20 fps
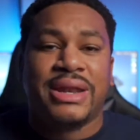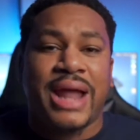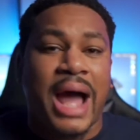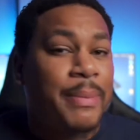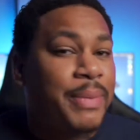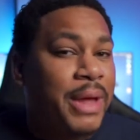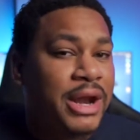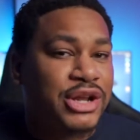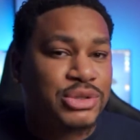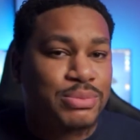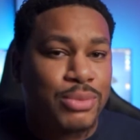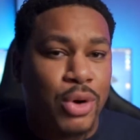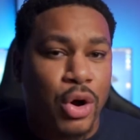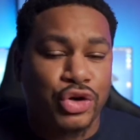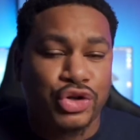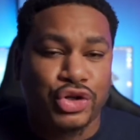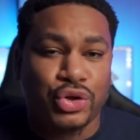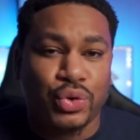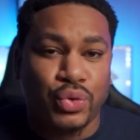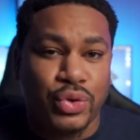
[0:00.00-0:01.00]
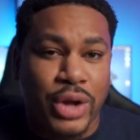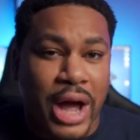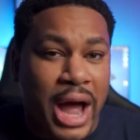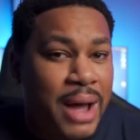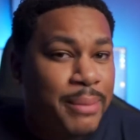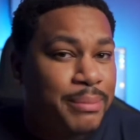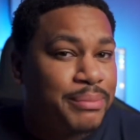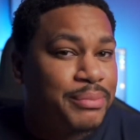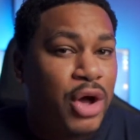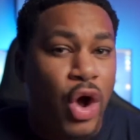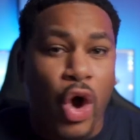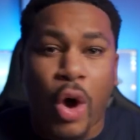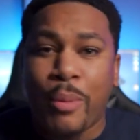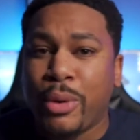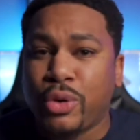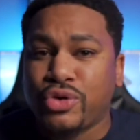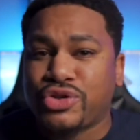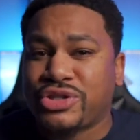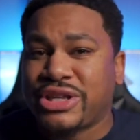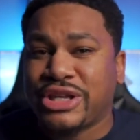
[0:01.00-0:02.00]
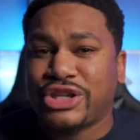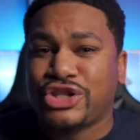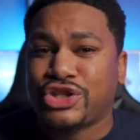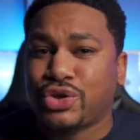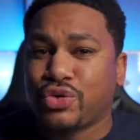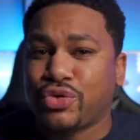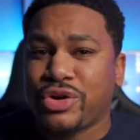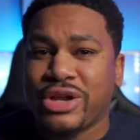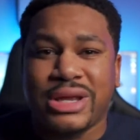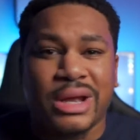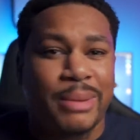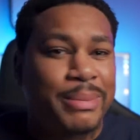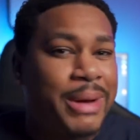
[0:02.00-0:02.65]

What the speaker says: Now, I'm not a small dude. I'm almost 6'3",